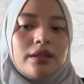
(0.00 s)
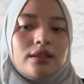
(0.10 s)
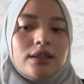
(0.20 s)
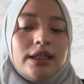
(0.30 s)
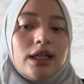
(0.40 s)

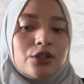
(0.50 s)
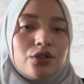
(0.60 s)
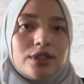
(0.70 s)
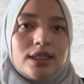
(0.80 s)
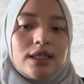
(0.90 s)
the
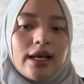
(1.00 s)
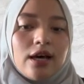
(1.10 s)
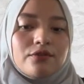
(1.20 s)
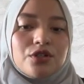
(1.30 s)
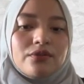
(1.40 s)
electrons that
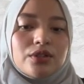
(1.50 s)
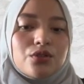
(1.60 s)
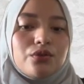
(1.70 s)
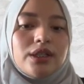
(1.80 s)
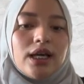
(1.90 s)
have traveled
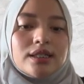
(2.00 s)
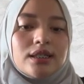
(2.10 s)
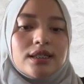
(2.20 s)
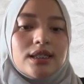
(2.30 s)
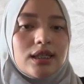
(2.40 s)
through the
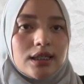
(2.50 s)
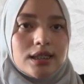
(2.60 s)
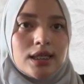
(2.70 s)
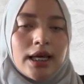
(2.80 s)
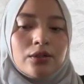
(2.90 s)
external
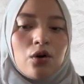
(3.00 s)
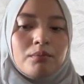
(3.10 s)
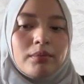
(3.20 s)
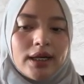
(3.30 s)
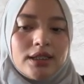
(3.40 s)
circuits and
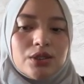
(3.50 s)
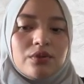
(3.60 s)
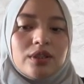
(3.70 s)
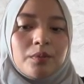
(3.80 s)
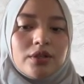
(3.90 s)
combines
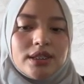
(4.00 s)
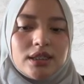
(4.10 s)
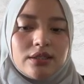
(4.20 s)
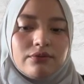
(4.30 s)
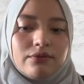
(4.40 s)
with the
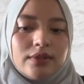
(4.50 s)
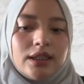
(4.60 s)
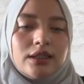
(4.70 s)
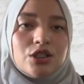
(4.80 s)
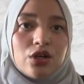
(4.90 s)

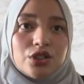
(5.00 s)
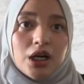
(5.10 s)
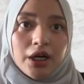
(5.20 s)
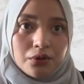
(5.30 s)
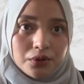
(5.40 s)
positively charged
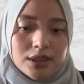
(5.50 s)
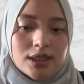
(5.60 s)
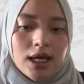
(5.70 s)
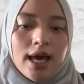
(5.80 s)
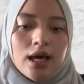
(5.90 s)
ions
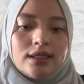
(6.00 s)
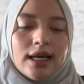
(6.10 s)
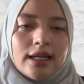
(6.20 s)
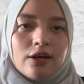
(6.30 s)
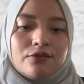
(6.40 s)

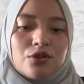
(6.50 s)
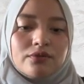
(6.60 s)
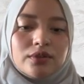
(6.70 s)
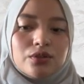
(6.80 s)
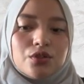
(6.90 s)
that have
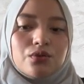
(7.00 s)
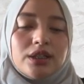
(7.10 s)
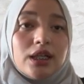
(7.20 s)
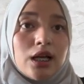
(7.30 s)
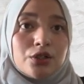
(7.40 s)
traveled through the
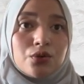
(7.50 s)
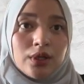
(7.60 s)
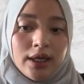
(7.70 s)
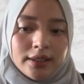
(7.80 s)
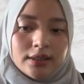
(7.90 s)

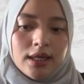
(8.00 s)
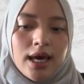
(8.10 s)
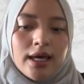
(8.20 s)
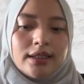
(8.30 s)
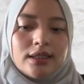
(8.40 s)
electrolyte.
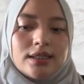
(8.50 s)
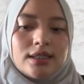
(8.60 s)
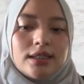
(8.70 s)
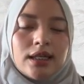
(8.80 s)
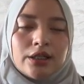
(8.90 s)
This
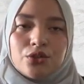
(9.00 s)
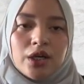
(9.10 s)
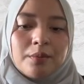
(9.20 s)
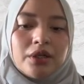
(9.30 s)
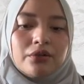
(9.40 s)

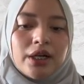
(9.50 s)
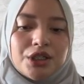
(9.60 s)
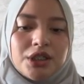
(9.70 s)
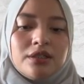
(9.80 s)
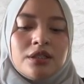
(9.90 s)
electrochemical
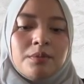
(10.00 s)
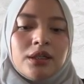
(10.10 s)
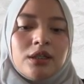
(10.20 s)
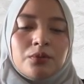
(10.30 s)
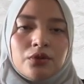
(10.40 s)
reaction
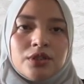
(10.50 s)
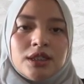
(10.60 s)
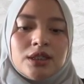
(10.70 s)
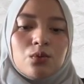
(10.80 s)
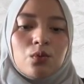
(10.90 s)
typically
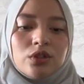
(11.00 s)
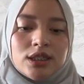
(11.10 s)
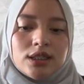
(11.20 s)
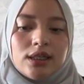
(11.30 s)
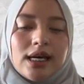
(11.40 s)
produces
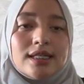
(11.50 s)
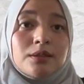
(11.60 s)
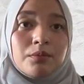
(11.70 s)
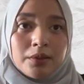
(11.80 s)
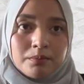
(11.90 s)
water as a
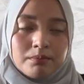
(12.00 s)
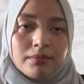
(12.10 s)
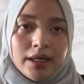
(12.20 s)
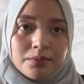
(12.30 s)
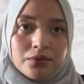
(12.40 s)

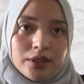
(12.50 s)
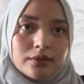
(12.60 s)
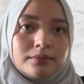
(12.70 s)
byproduct.